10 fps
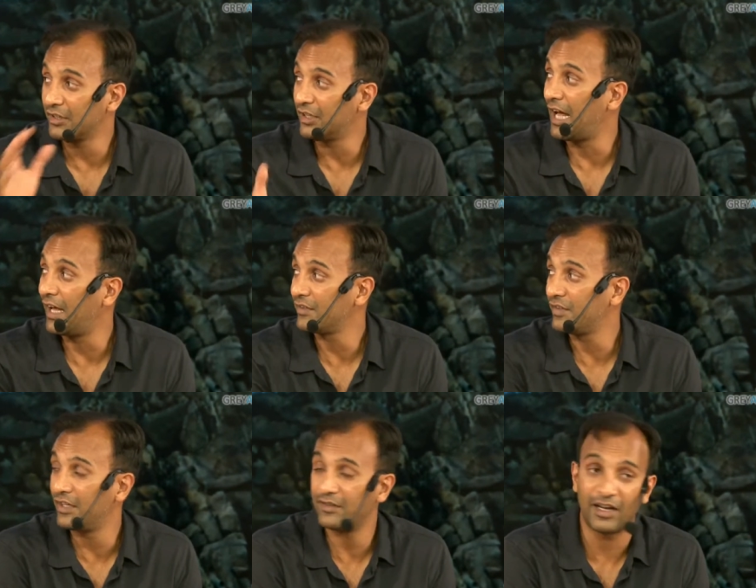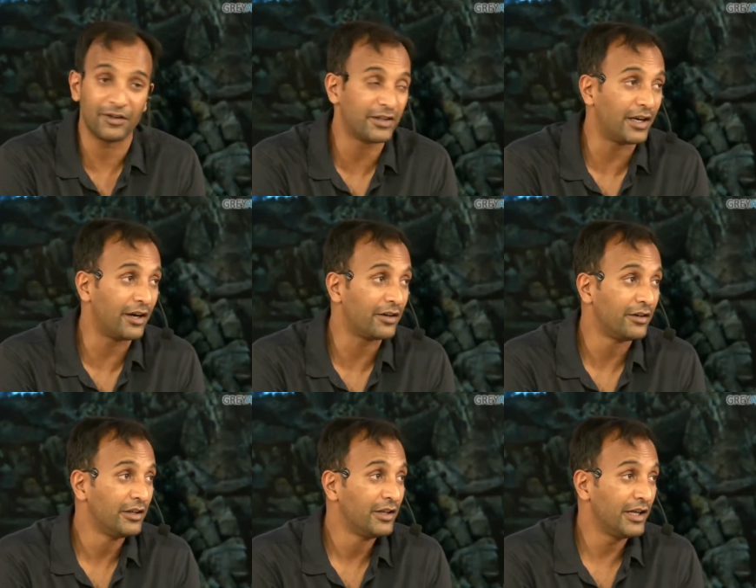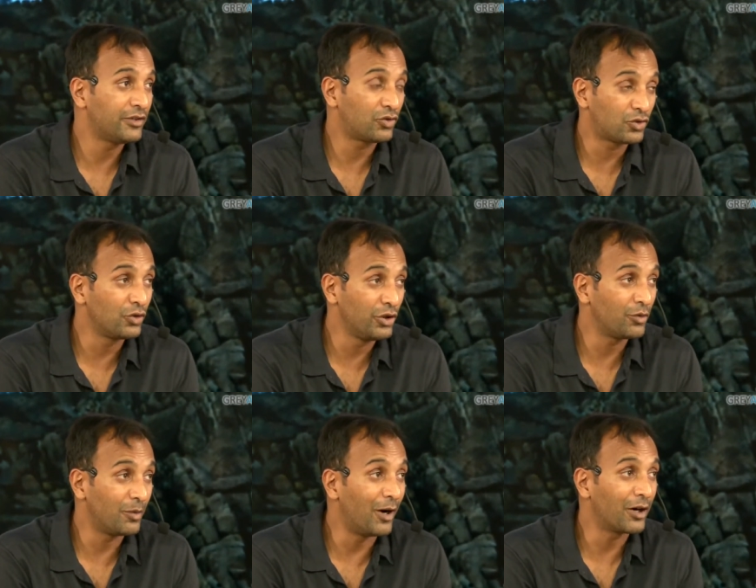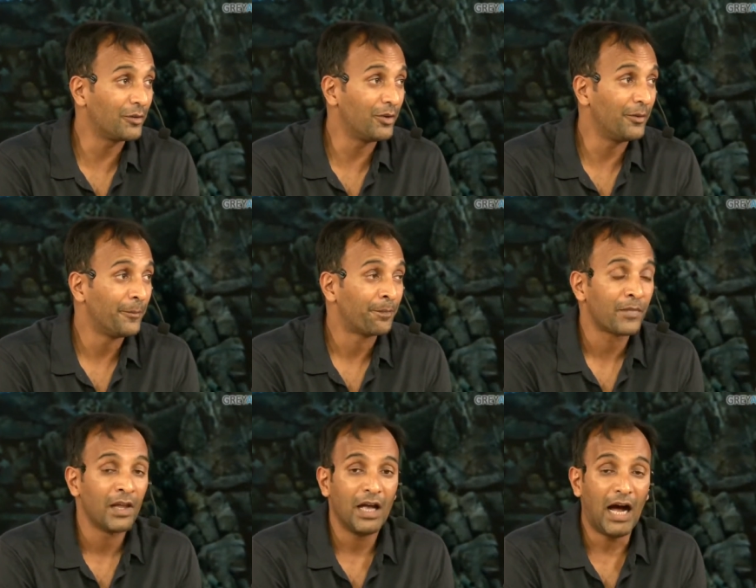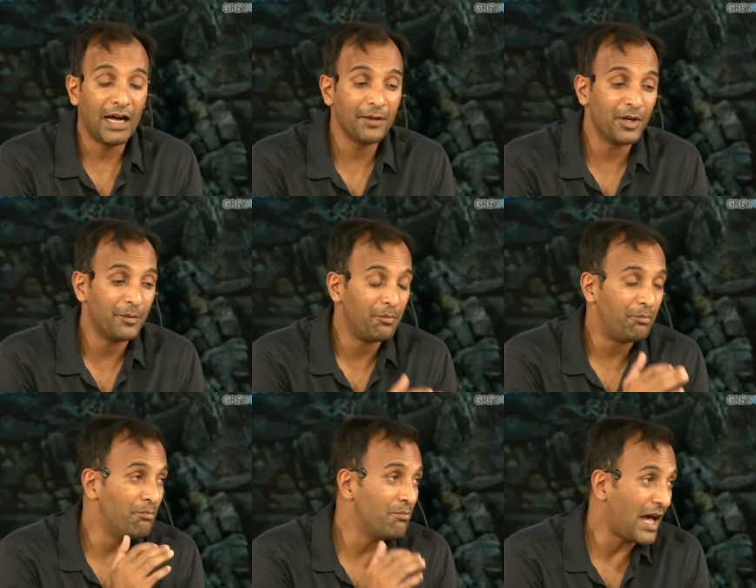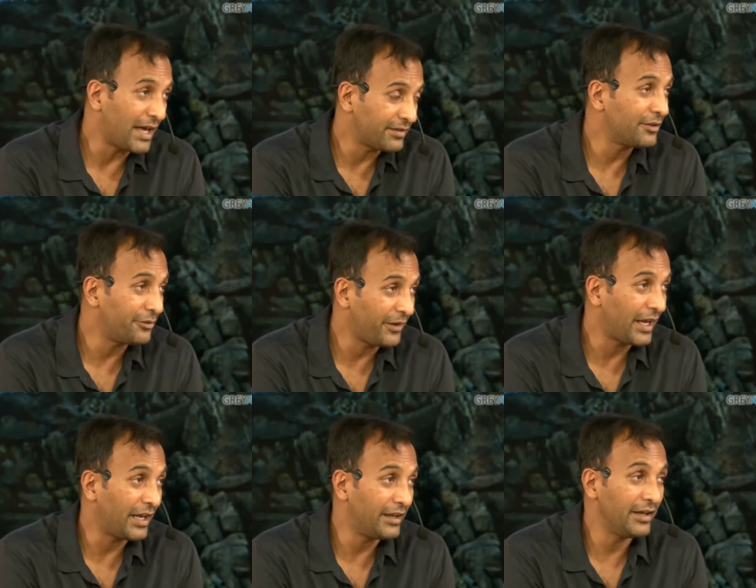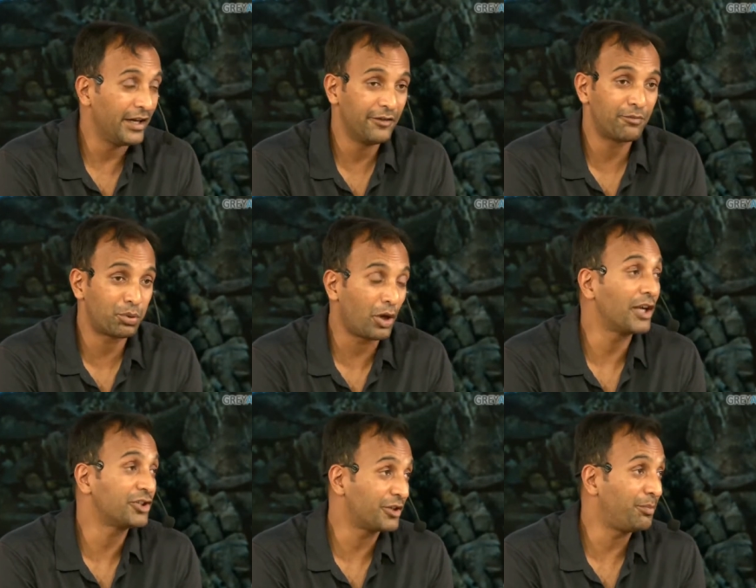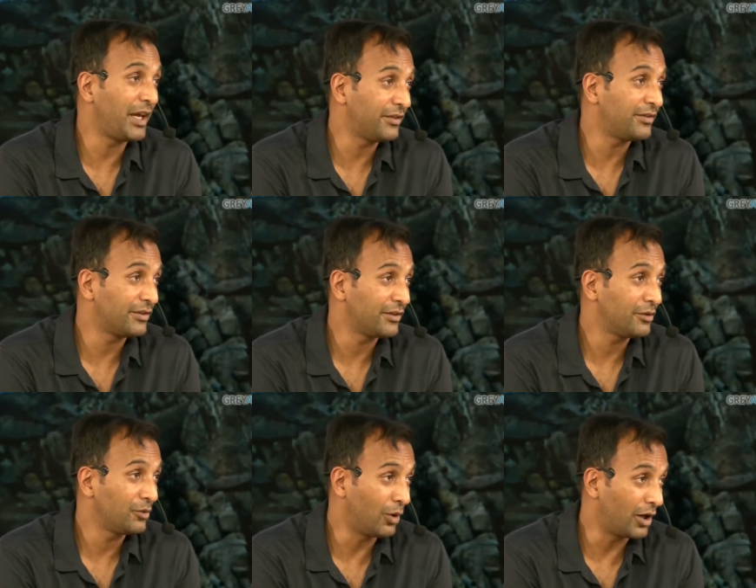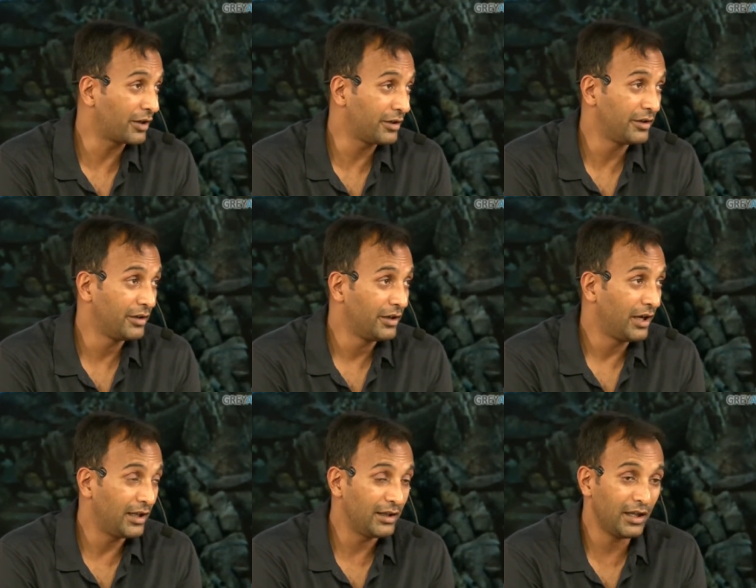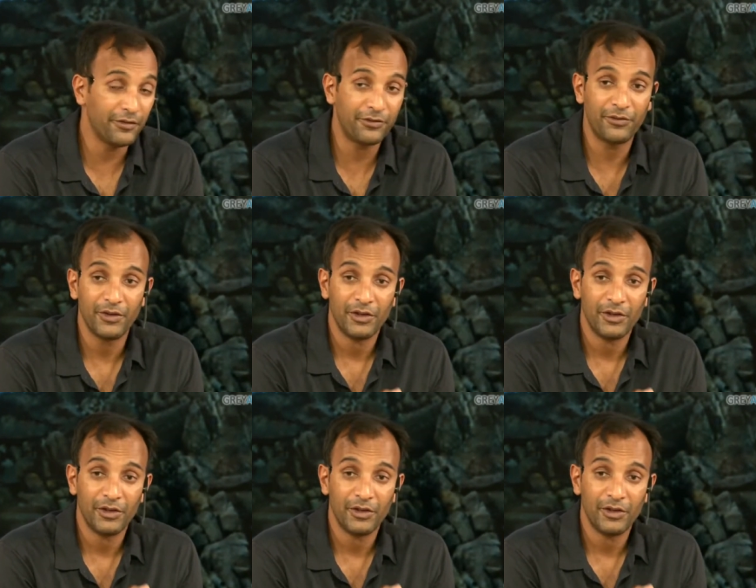and classes out there. It's truly remarkable. I am a massive fan of project-based work. I love,